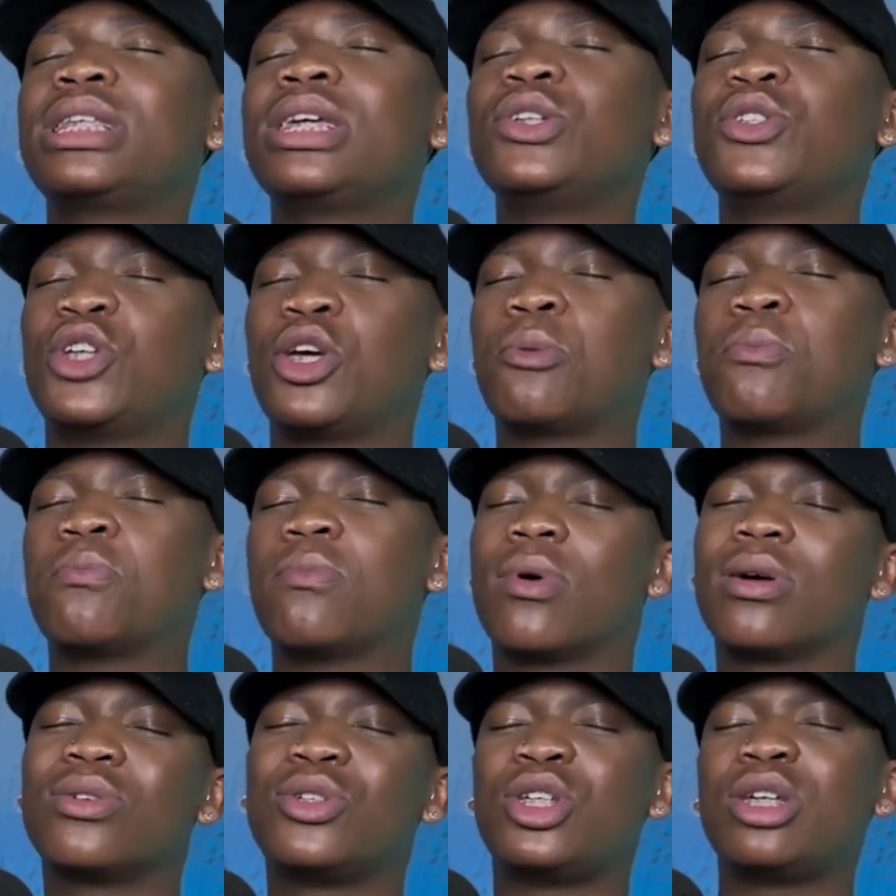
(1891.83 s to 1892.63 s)
gym
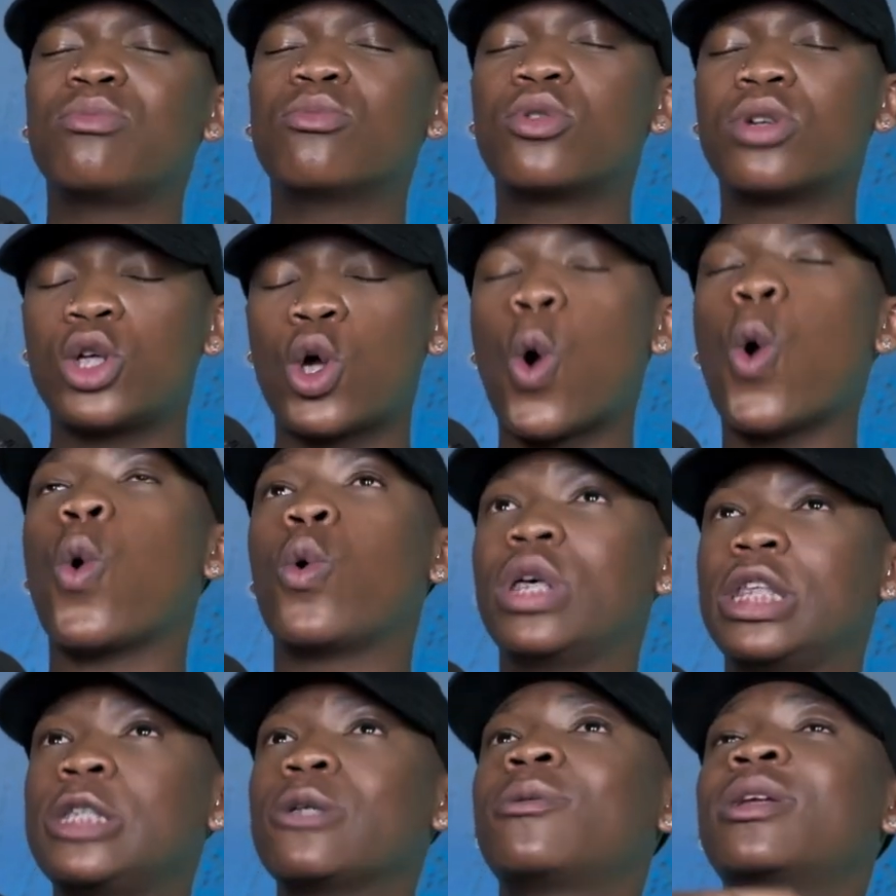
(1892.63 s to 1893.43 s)
or yo with
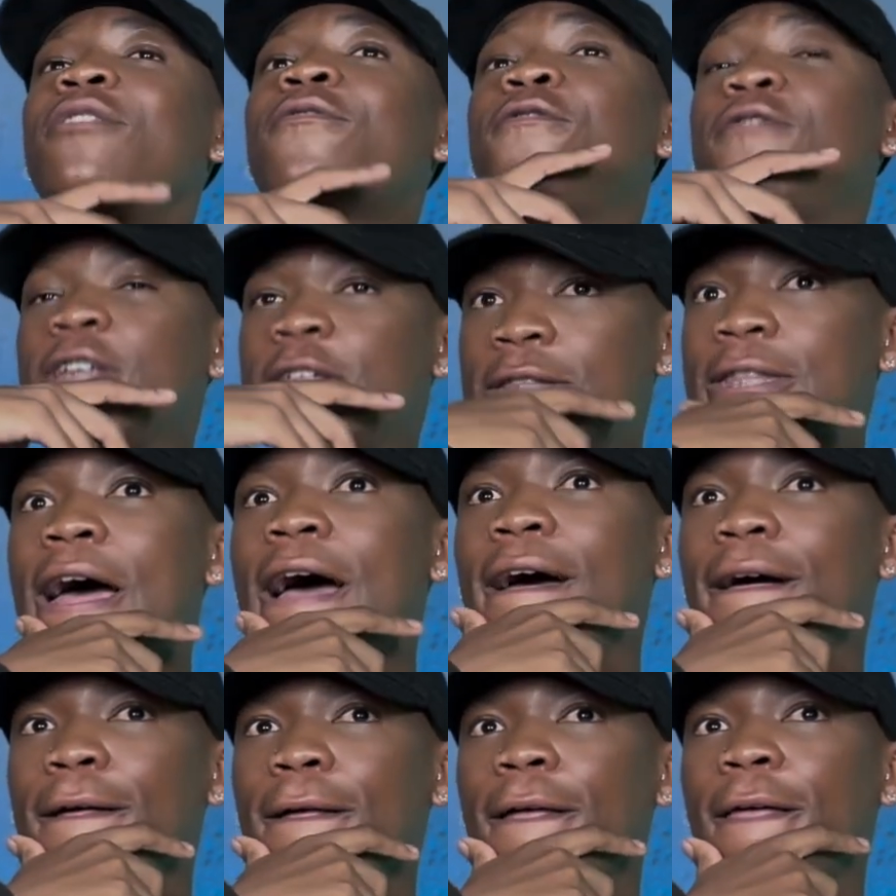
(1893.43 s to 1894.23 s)
your frita
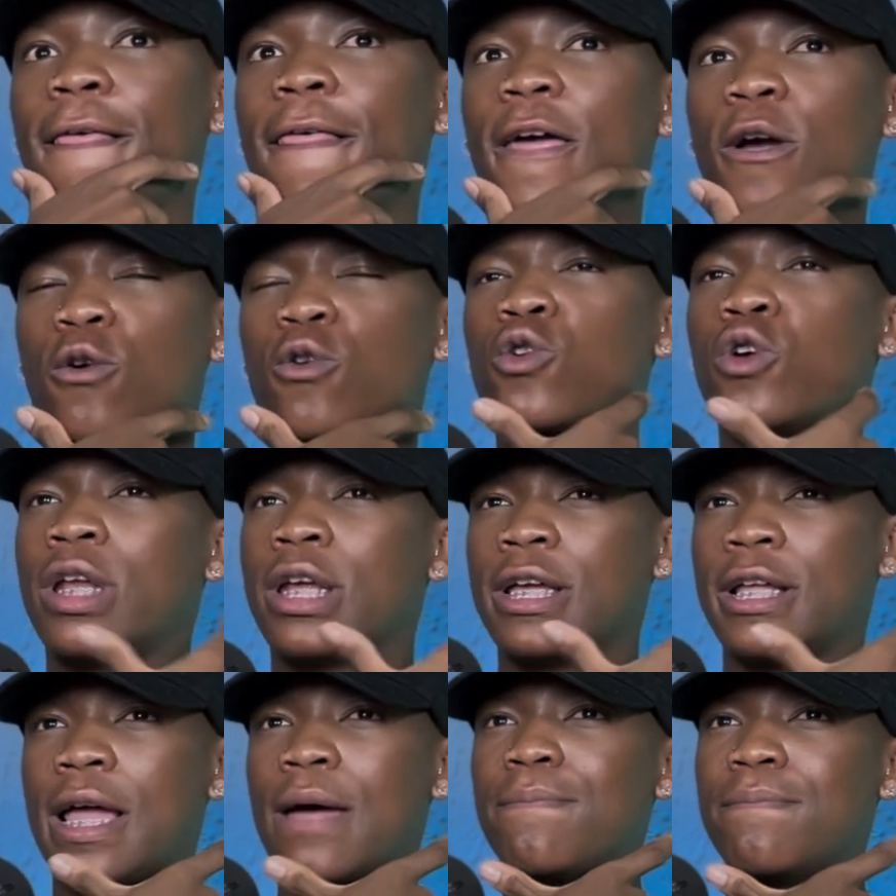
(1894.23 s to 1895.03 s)
go to
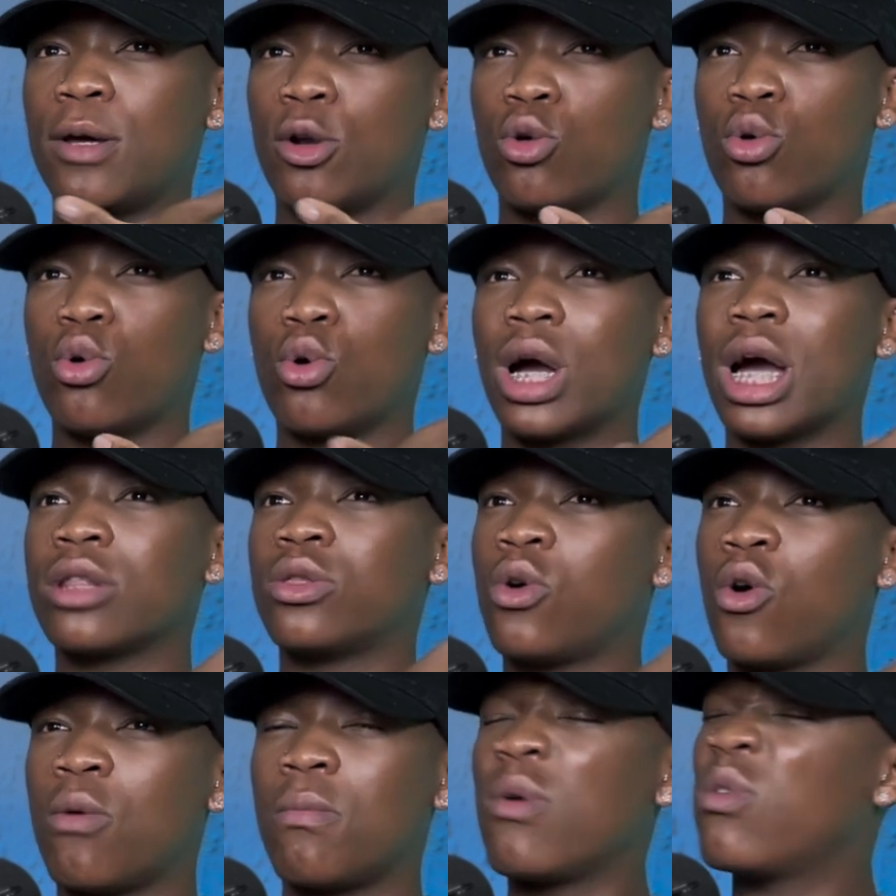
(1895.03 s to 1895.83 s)
camera con
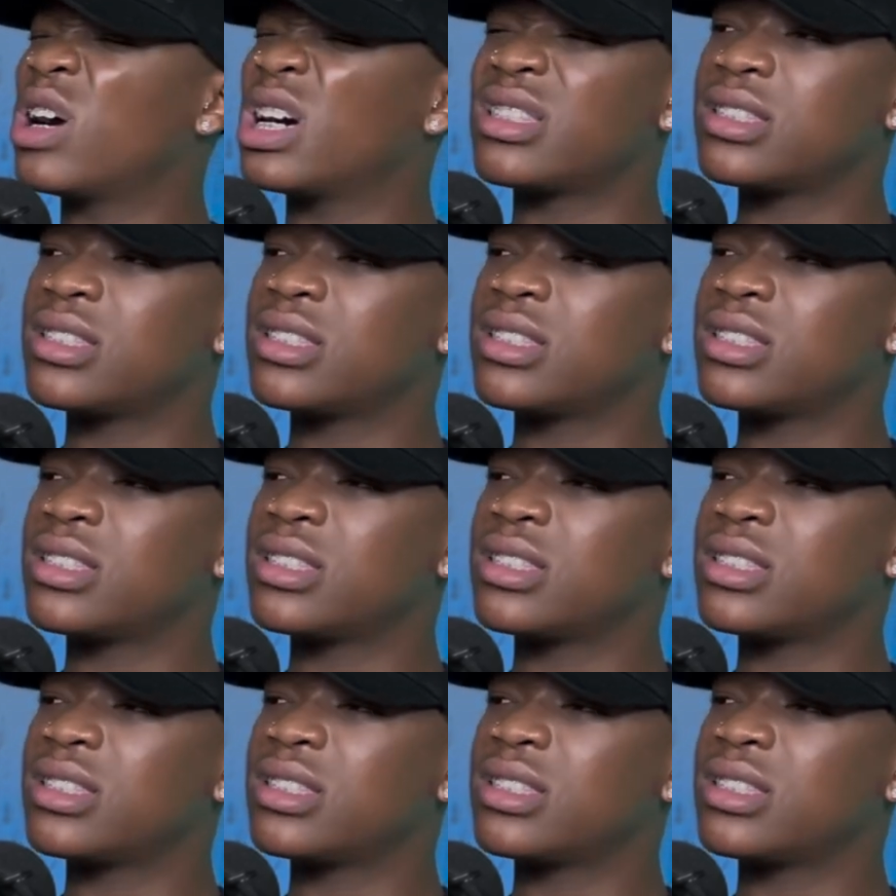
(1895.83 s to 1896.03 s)
katom or